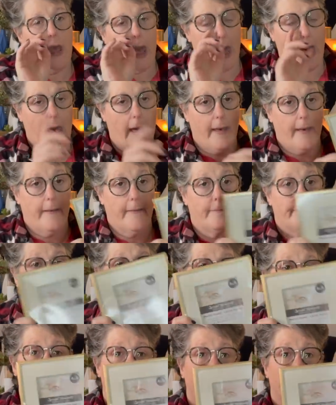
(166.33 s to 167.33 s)

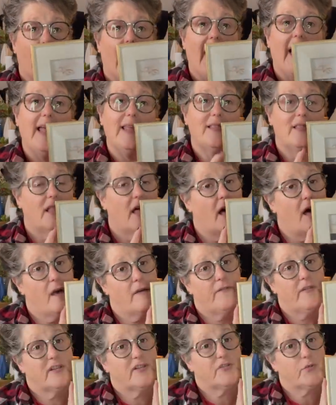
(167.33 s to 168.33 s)
Um, I
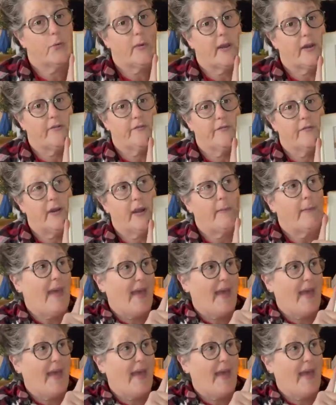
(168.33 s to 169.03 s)
love a square frame.